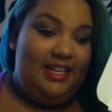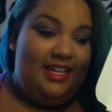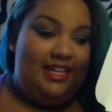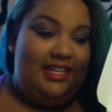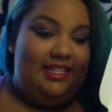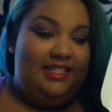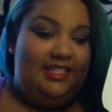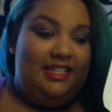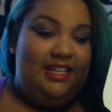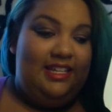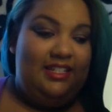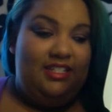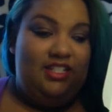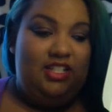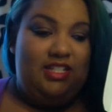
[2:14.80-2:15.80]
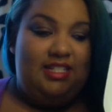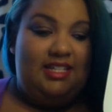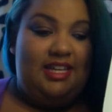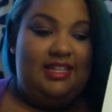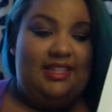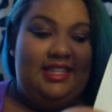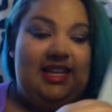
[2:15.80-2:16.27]
is just
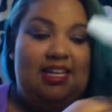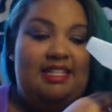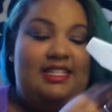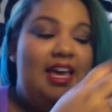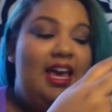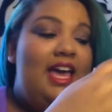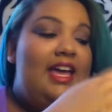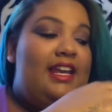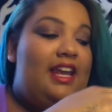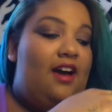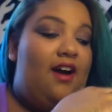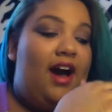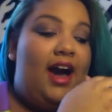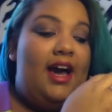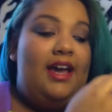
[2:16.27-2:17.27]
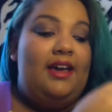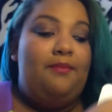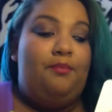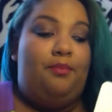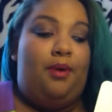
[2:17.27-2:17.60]
like this. Now I